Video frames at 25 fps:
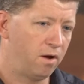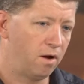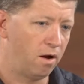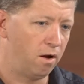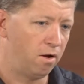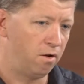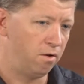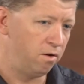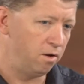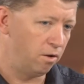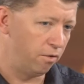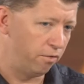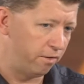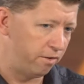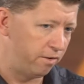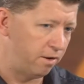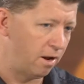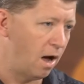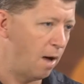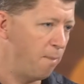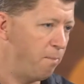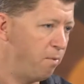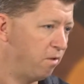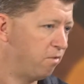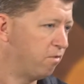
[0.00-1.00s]
on the
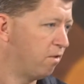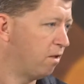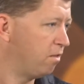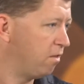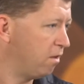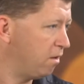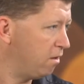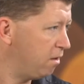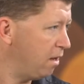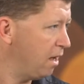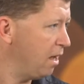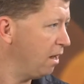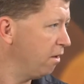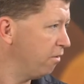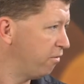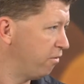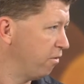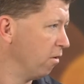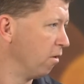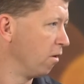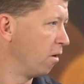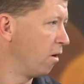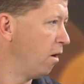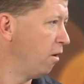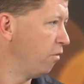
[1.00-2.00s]
topics that the data
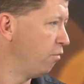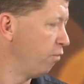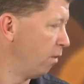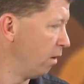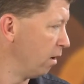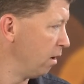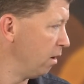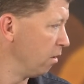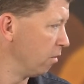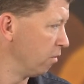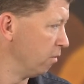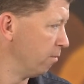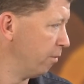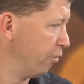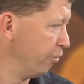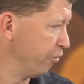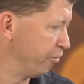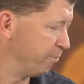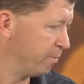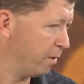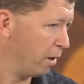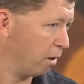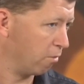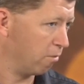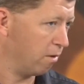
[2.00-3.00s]
center guys want to hear the most
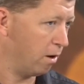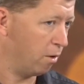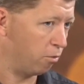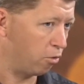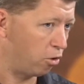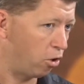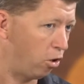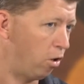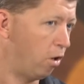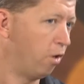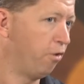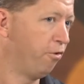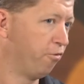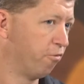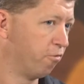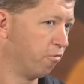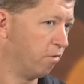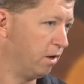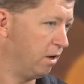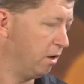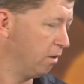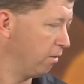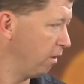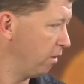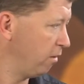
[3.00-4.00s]
about around
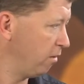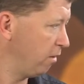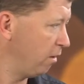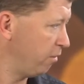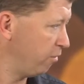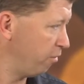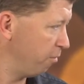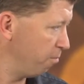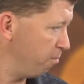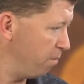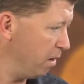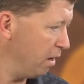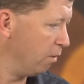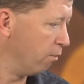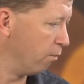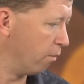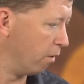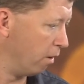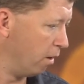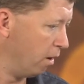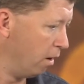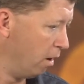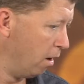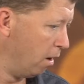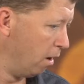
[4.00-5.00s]
clustering. That's a big
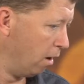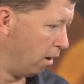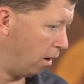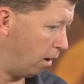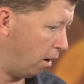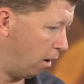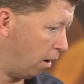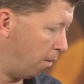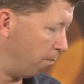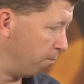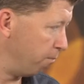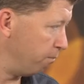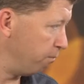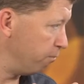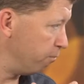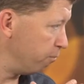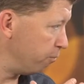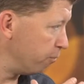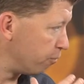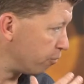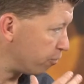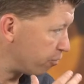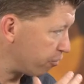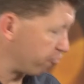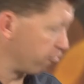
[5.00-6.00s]
one.
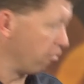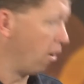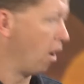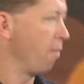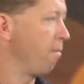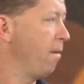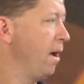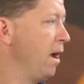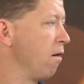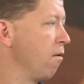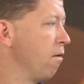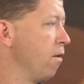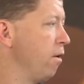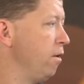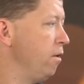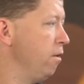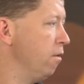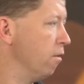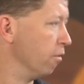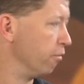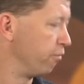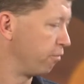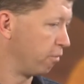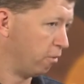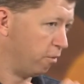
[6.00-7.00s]
Strong background of
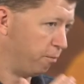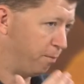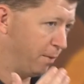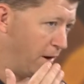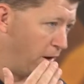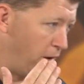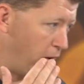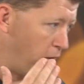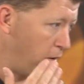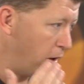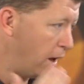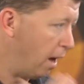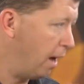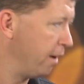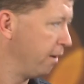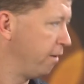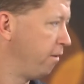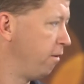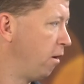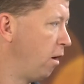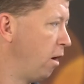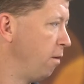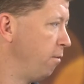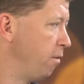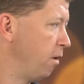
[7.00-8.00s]
years, we're going to spend a lot of
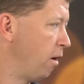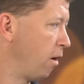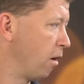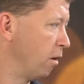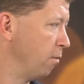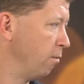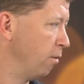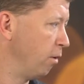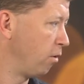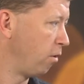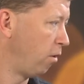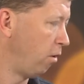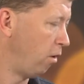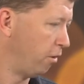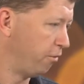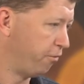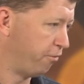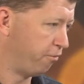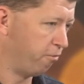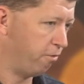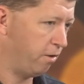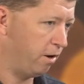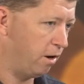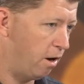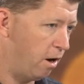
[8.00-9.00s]
time talking about
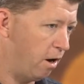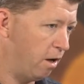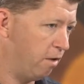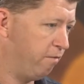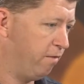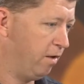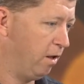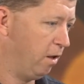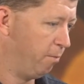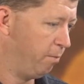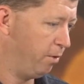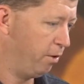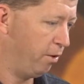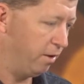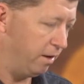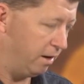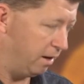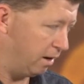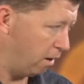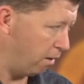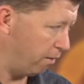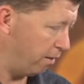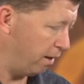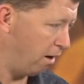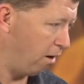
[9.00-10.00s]
clustering, high availability, and
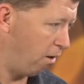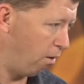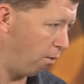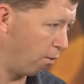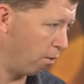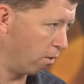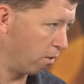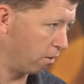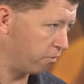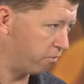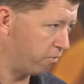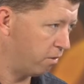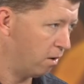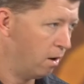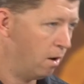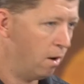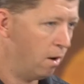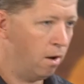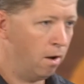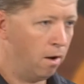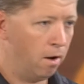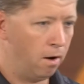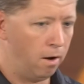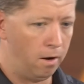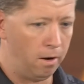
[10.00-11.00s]
how that all works.
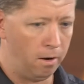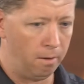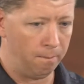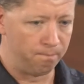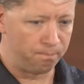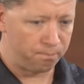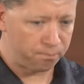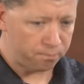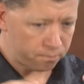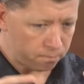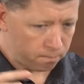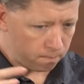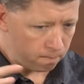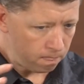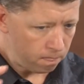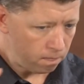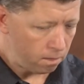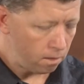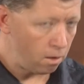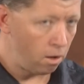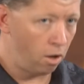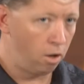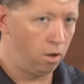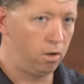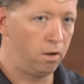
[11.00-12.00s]

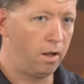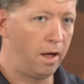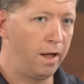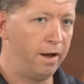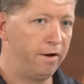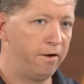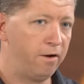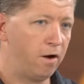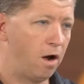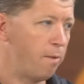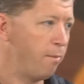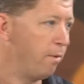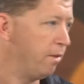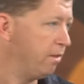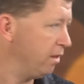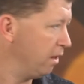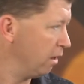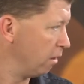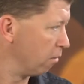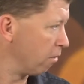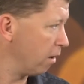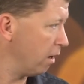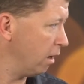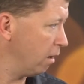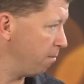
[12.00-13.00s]
A lot of time on the
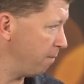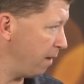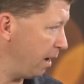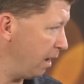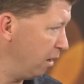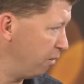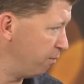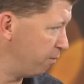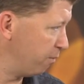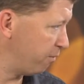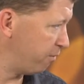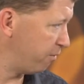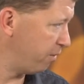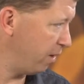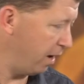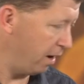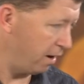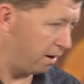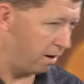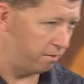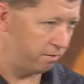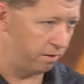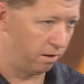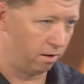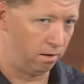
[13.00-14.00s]
integrated management
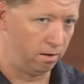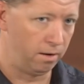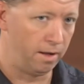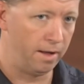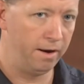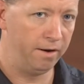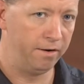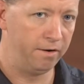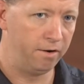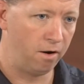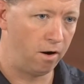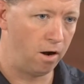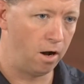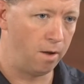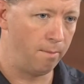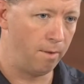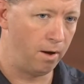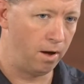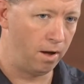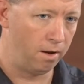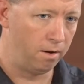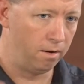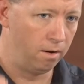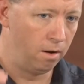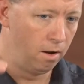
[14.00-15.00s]
stack, and then a lot of time
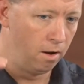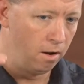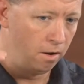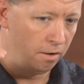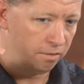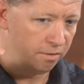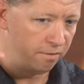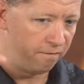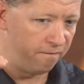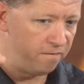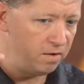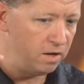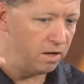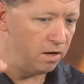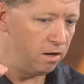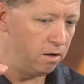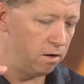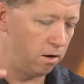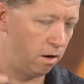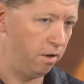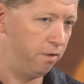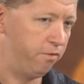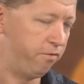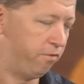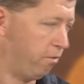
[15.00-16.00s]
on the
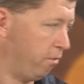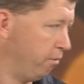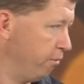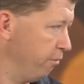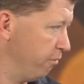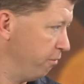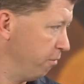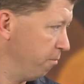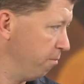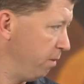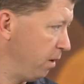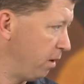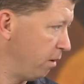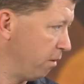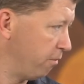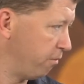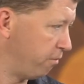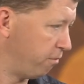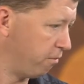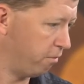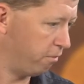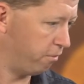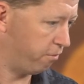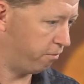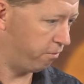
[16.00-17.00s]
VDI solution, because
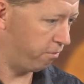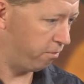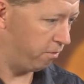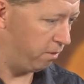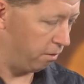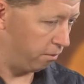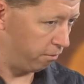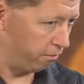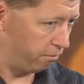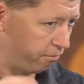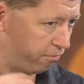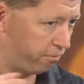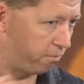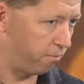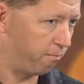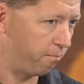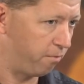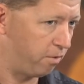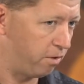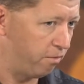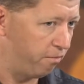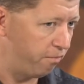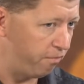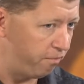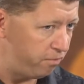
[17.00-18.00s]
there's some
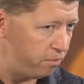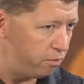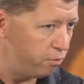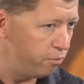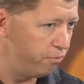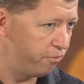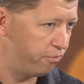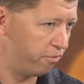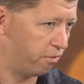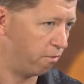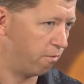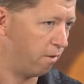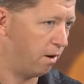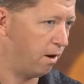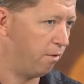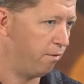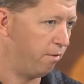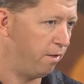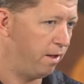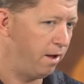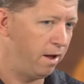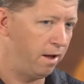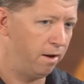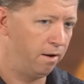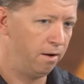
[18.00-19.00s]
confusion around
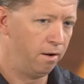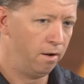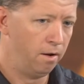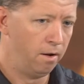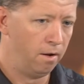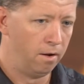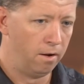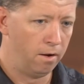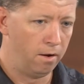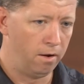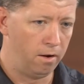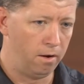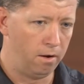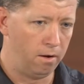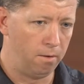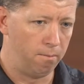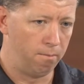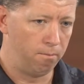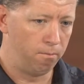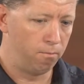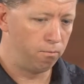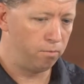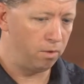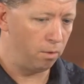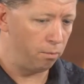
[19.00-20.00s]
that
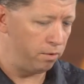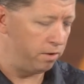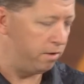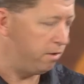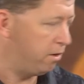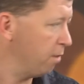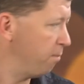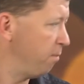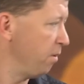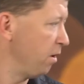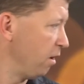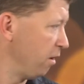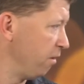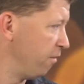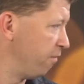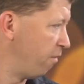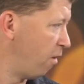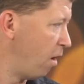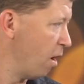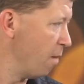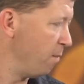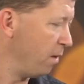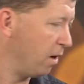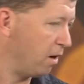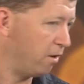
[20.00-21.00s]
that we typically
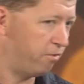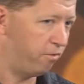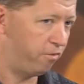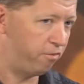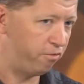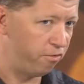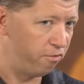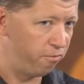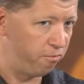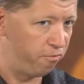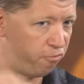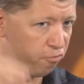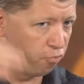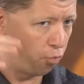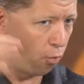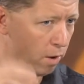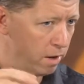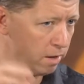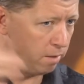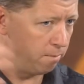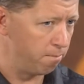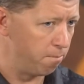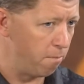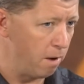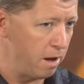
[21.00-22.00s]
find, because it's a
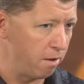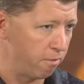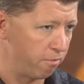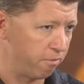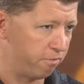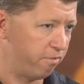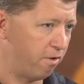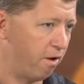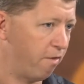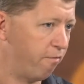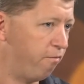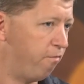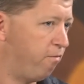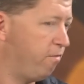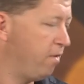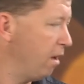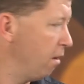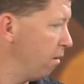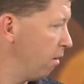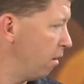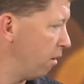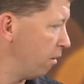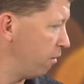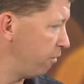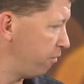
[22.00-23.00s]
joint Microsoft
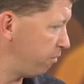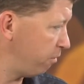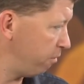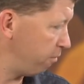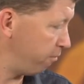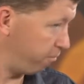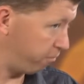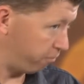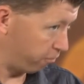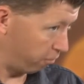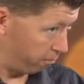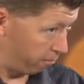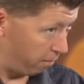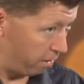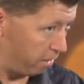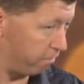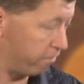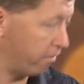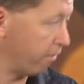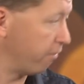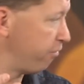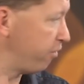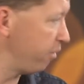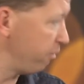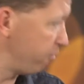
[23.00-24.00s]

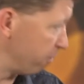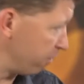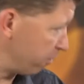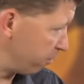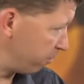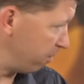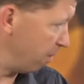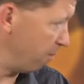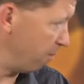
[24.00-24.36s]
Citrix